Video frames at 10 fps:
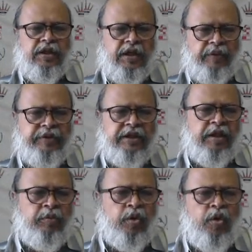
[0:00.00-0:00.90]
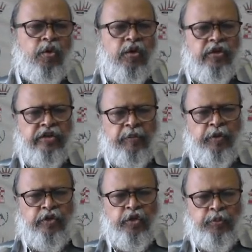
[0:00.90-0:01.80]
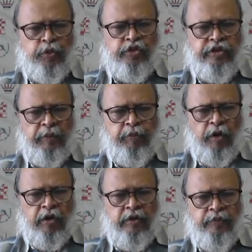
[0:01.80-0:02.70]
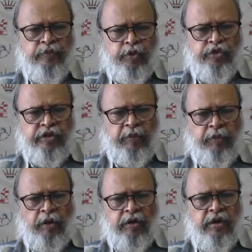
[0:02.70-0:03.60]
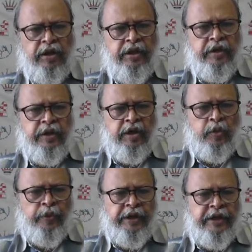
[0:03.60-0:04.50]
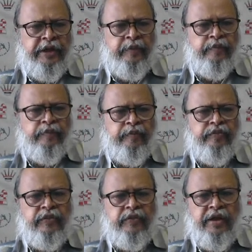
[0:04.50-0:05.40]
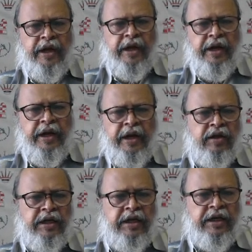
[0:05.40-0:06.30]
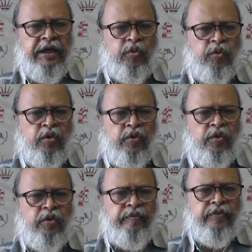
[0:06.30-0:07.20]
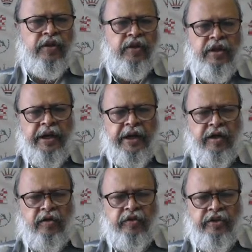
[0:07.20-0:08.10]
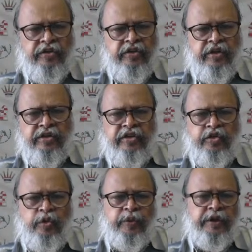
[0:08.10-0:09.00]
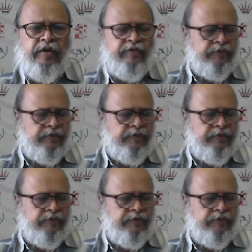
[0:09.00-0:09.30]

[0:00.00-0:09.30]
After the move, suppose you push the pawn, you can queen and collect the rook, and on this should be enough.